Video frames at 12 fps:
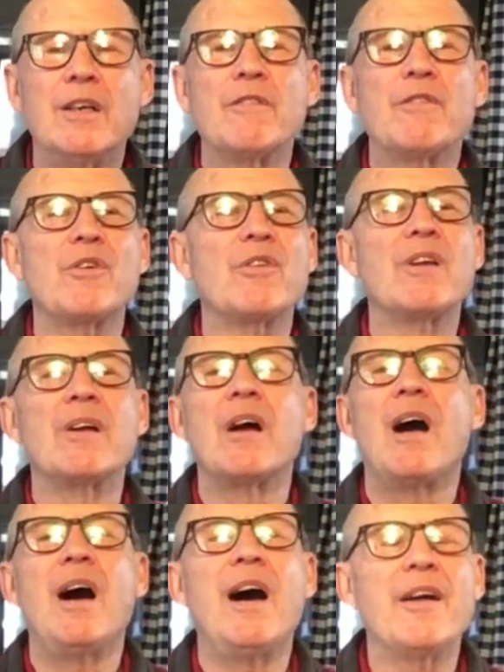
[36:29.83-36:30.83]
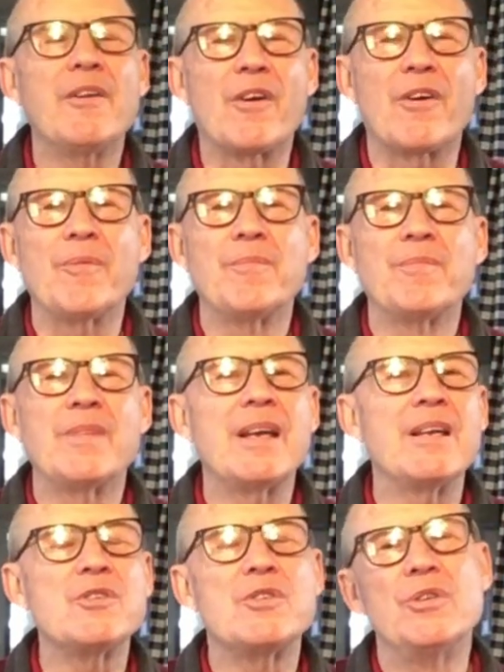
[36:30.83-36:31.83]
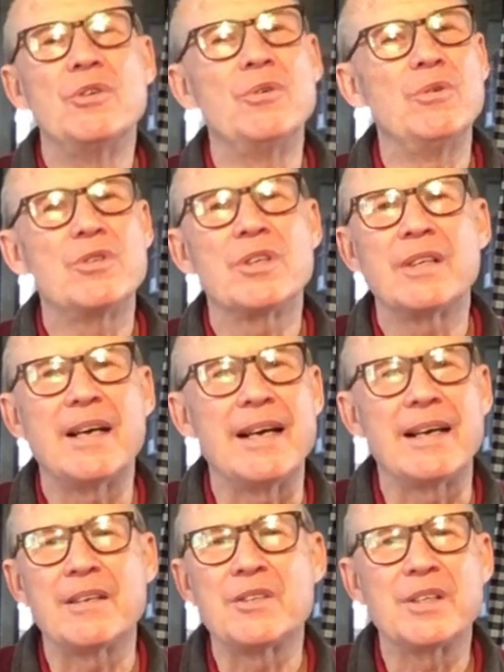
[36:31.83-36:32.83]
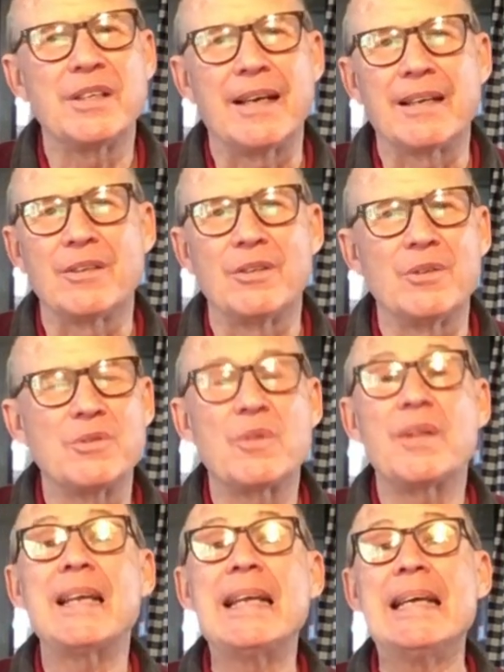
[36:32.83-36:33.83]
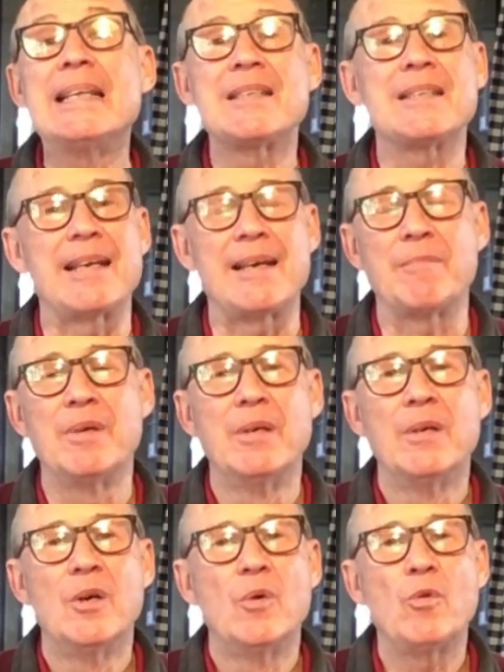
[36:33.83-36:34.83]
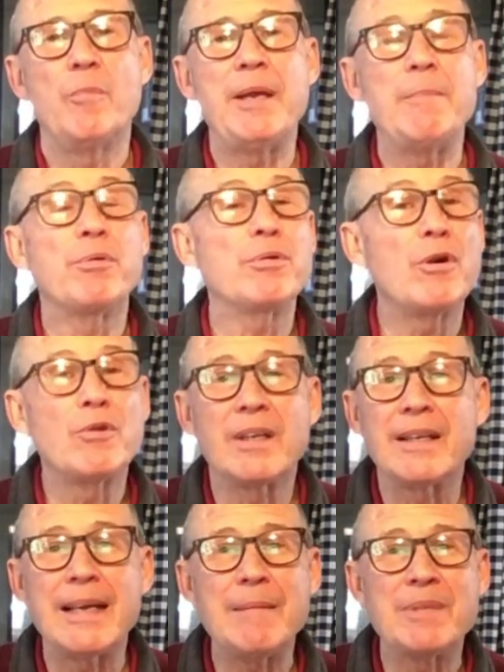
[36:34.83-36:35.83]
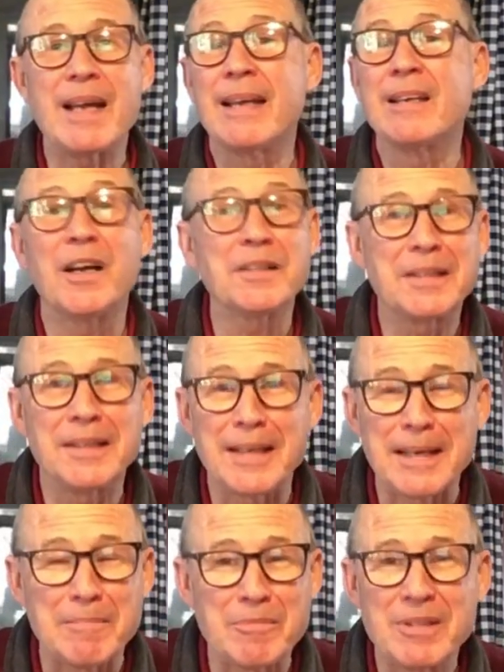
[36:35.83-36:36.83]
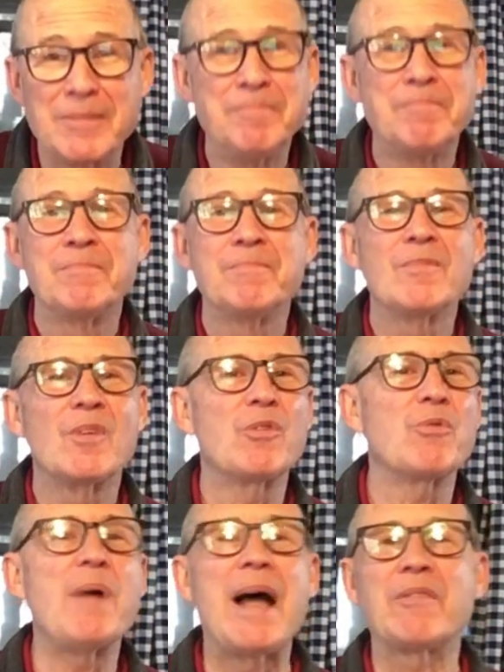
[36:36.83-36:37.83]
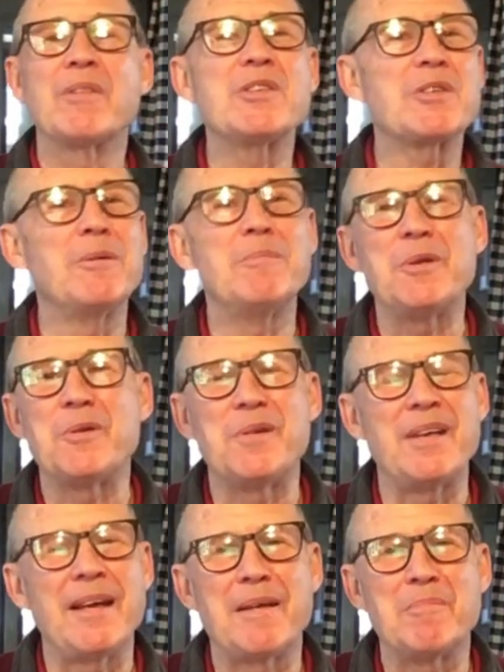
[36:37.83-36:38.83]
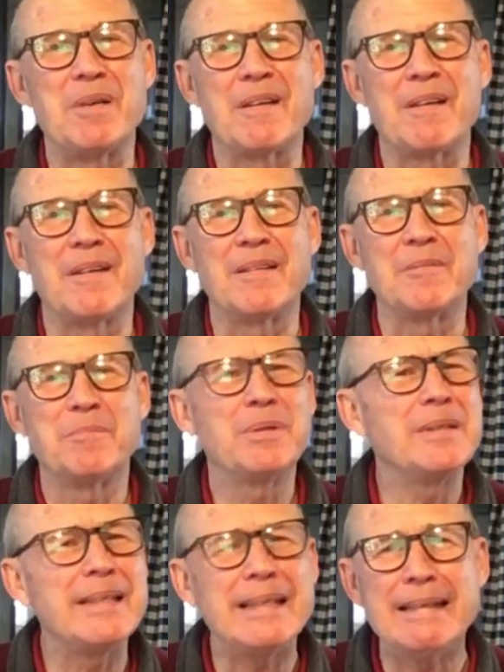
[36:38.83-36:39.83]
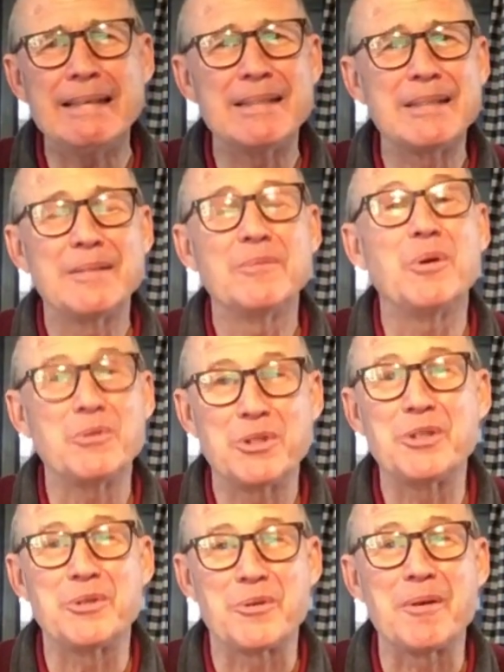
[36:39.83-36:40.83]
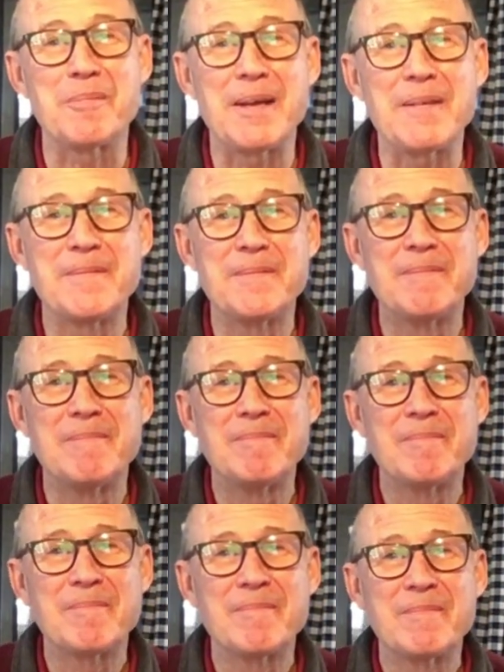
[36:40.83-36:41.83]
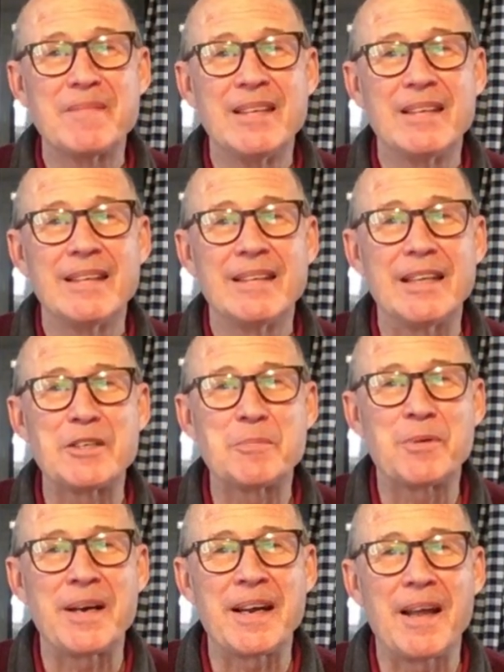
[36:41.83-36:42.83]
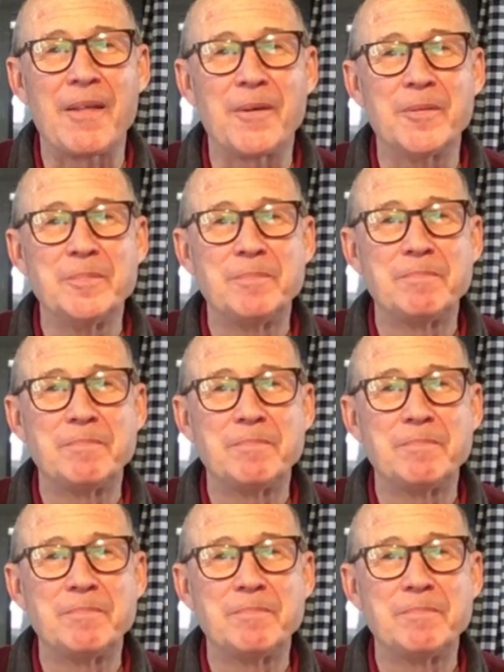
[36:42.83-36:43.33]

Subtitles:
for the honor that is due to God and to God alone, so that his name will be proclaimed and acclaimed throughout this community and beyond. Please, won't you join me? Let's pray together.